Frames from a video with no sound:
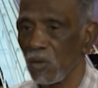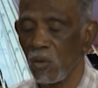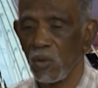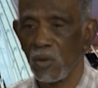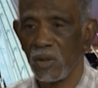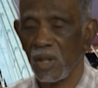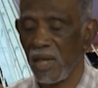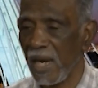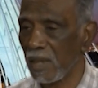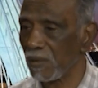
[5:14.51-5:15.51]
or the
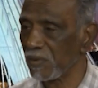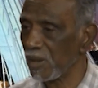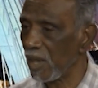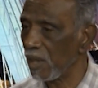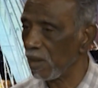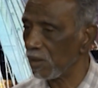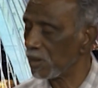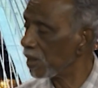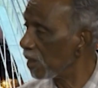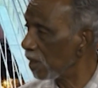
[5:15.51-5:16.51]
lack of stay in the
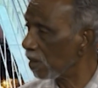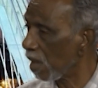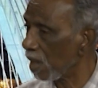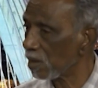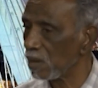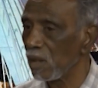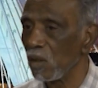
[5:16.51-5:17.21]
detox,